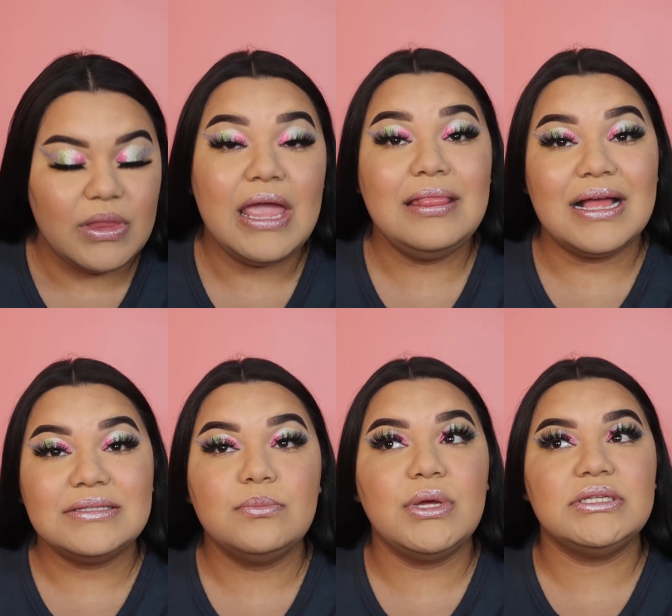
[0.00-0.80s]
And that's
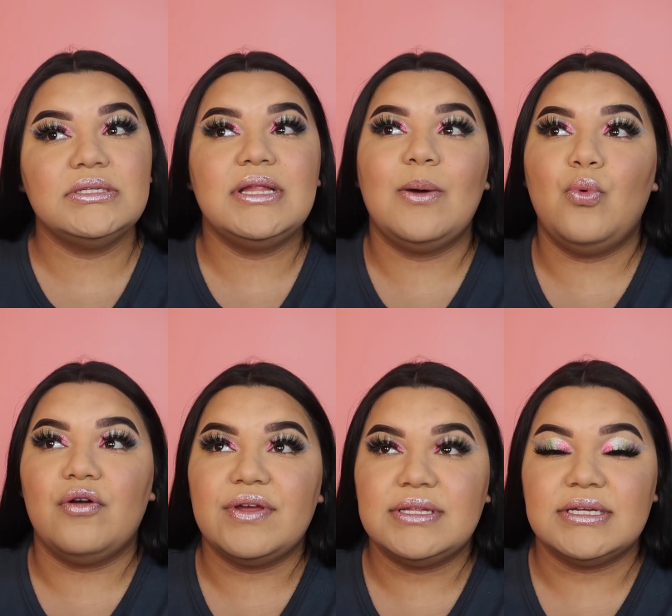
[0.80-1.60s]
amazing that
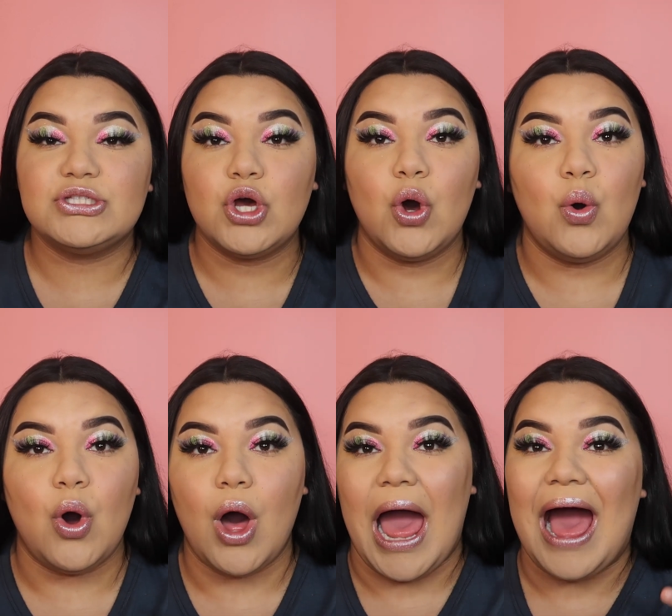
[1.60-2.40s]
Morphe does
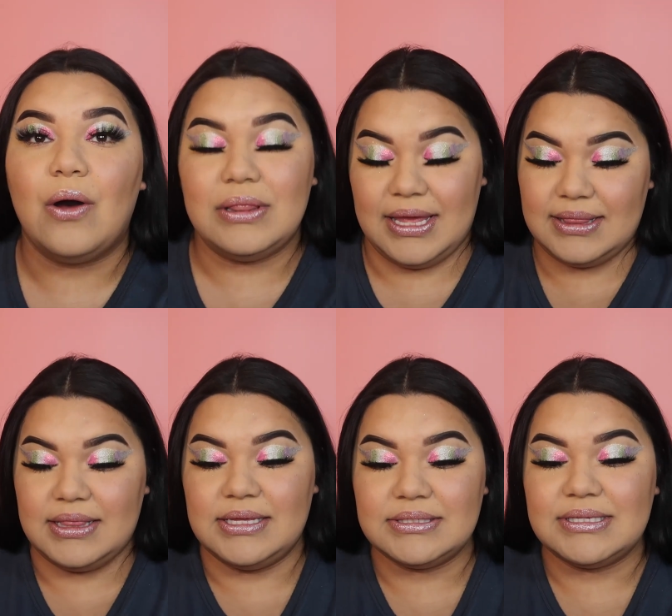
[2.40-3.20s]
go out like
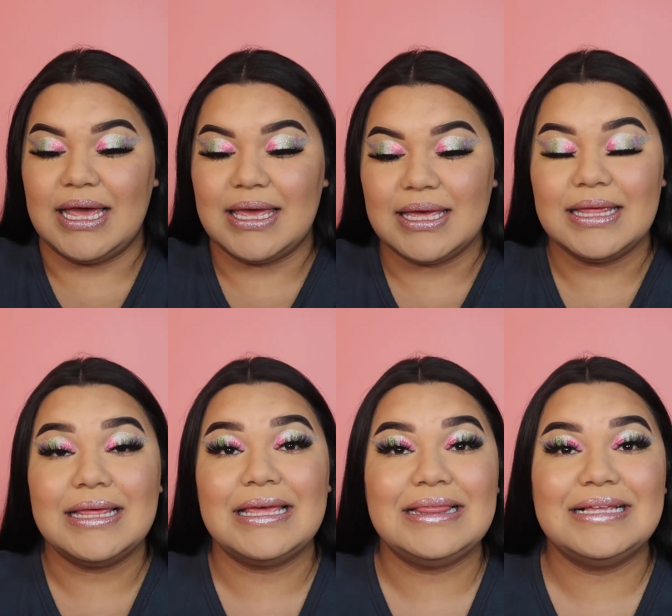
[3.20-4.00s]
this. Like,
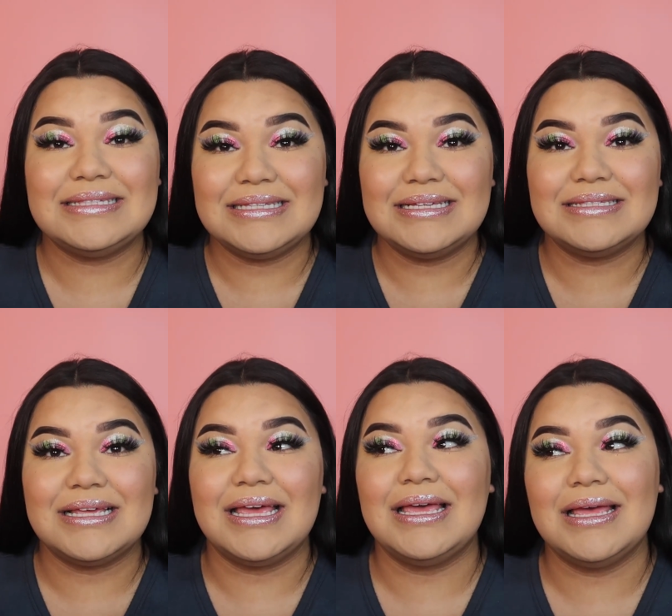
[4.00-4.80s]
this is
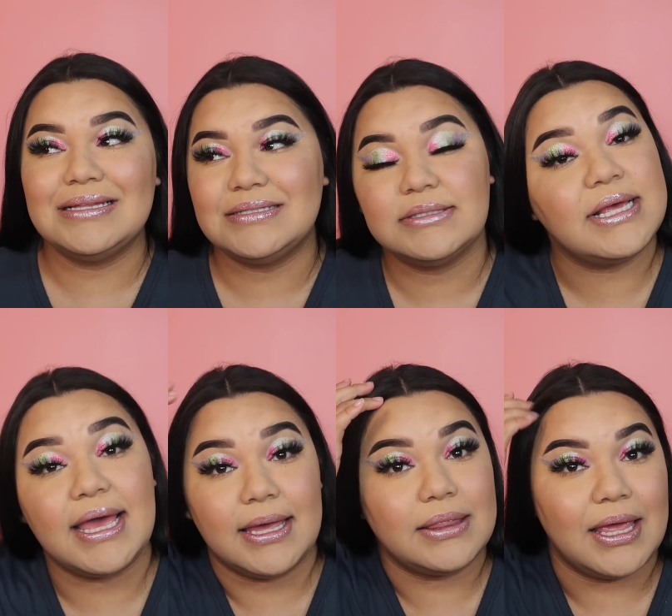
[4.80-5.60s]

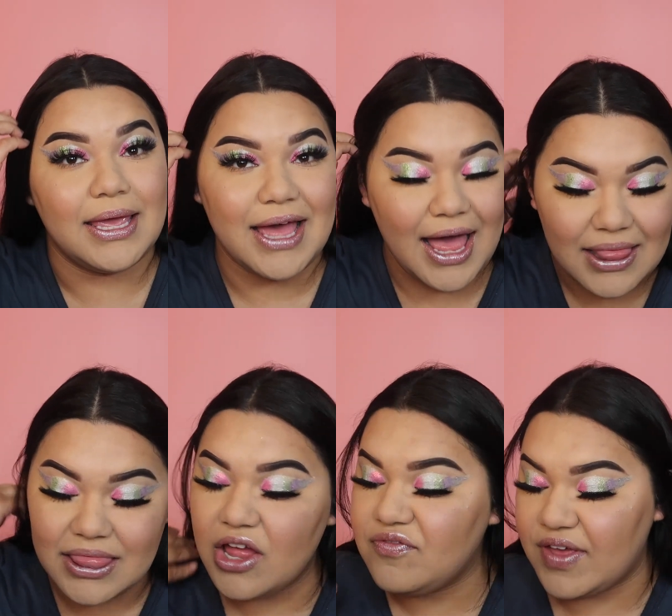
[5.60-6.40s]
insane. Like, I
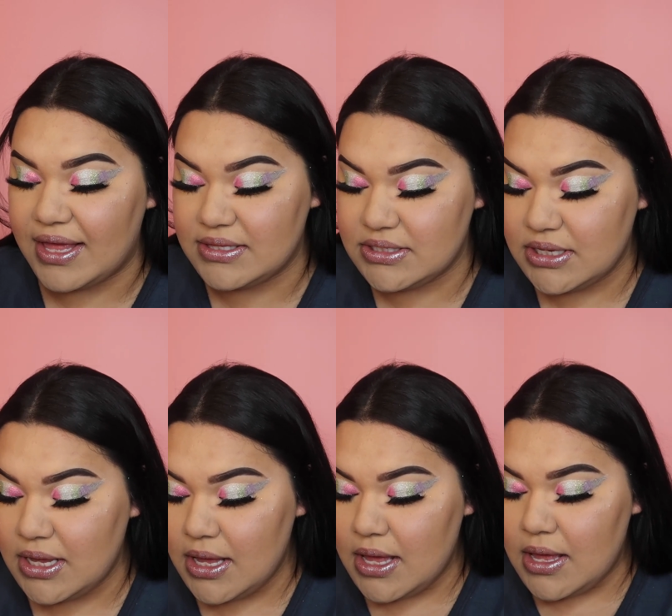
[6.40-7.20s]
love it.
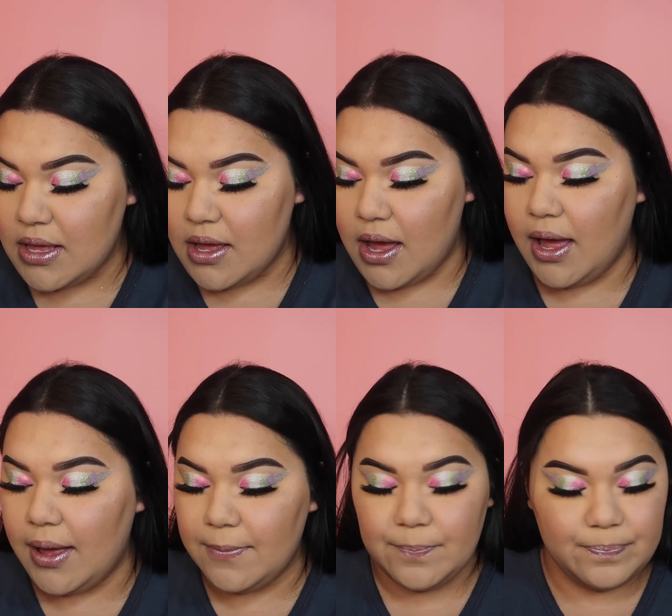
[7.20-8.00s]

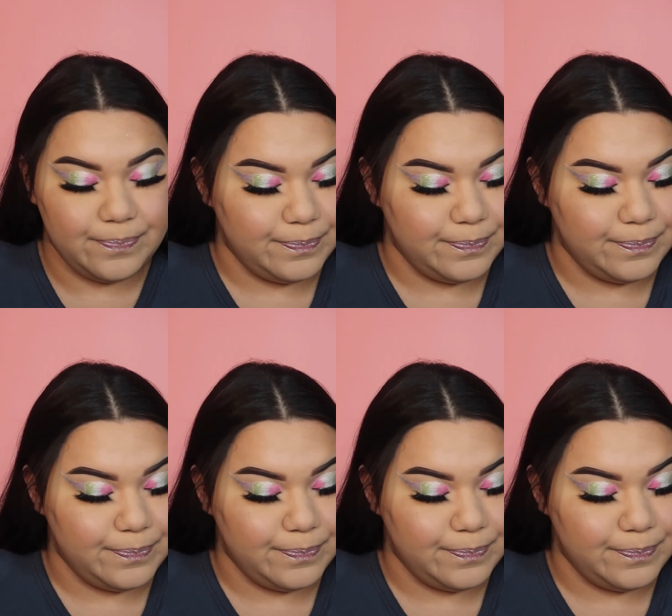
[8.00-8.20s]
The